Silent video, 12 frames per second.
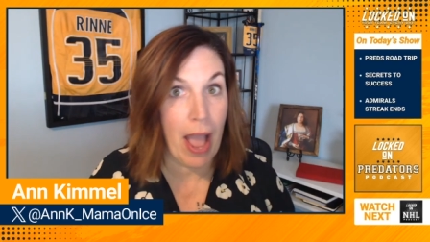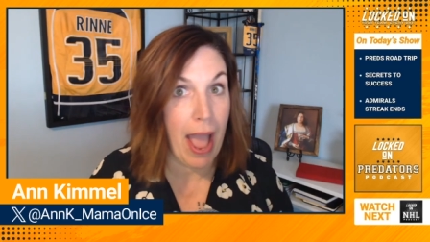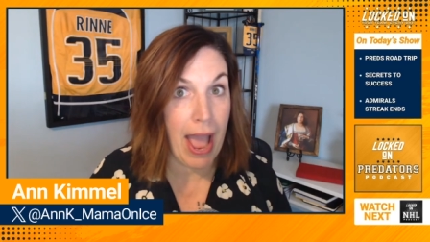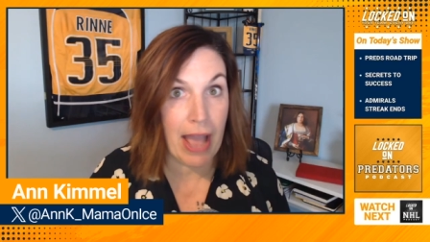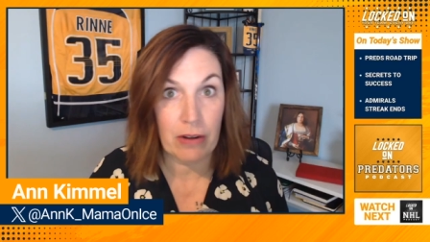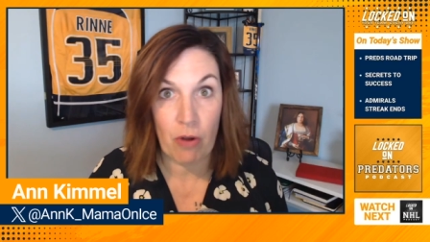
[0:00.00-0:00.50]

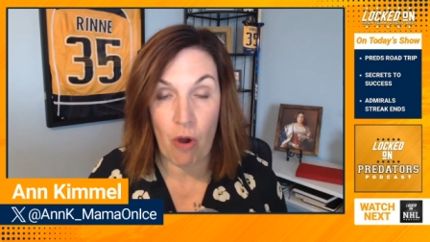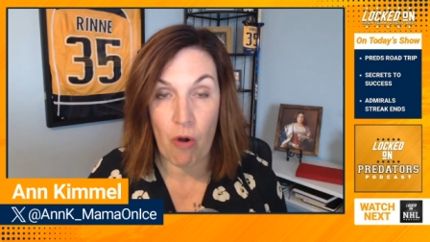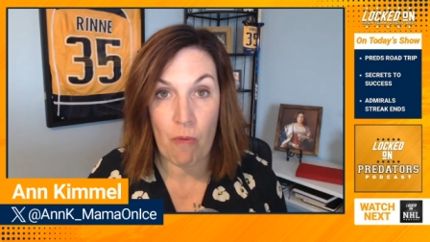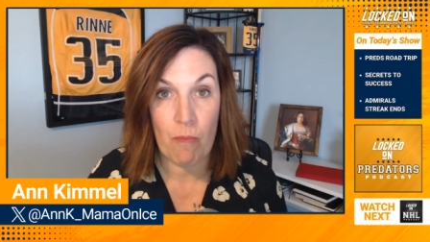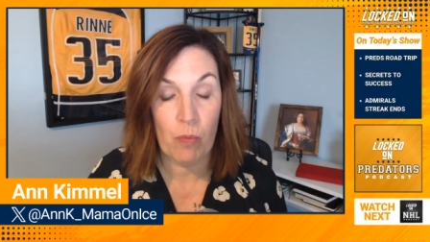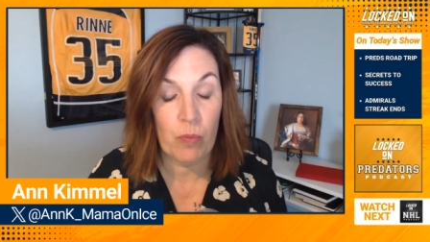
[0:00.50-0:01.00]
at
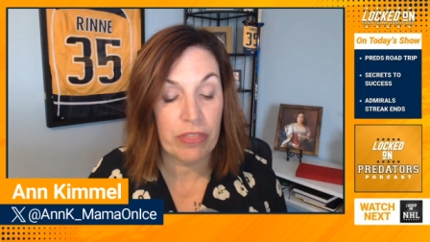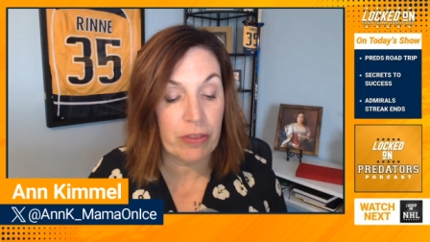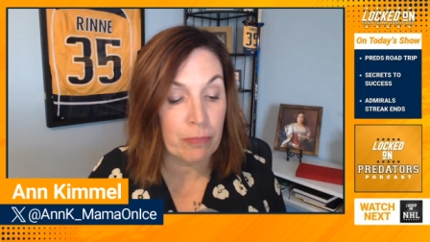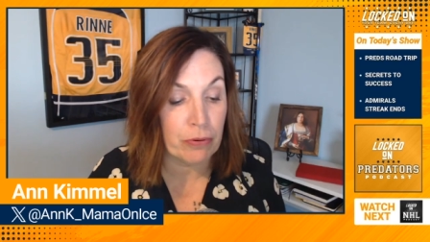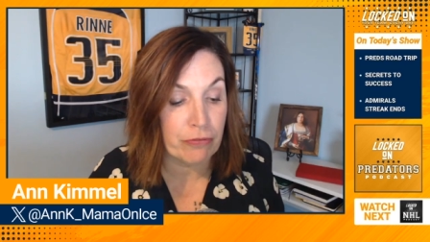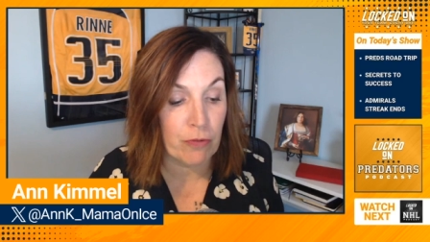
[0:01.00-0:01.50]
home with a
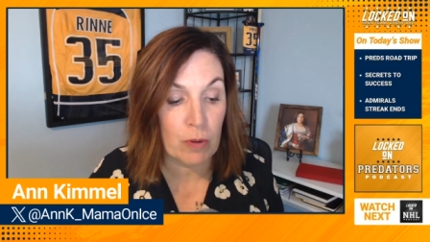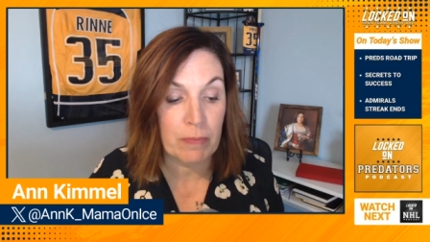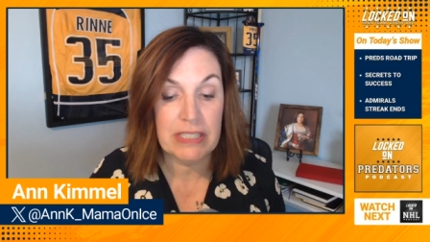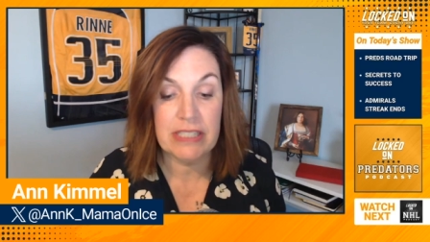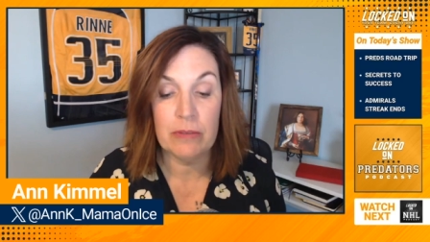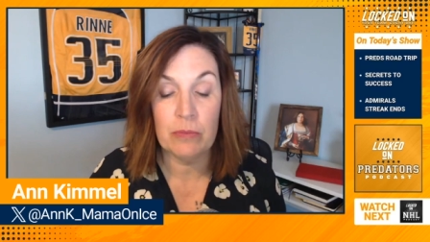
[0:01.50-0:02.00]

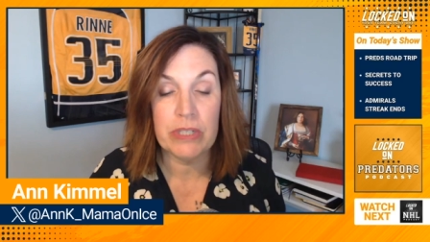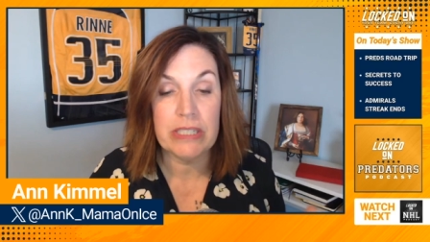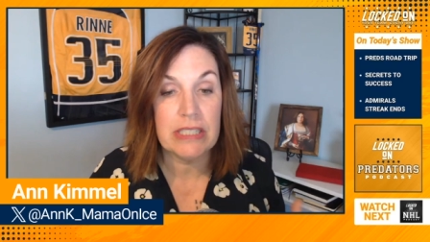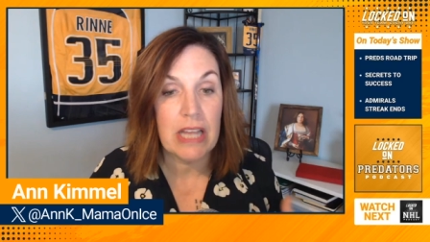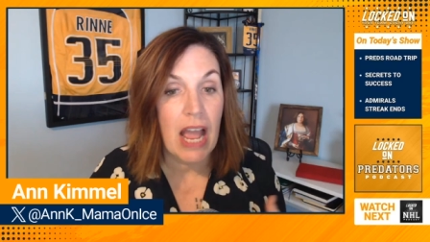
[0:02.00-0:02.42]
performance that was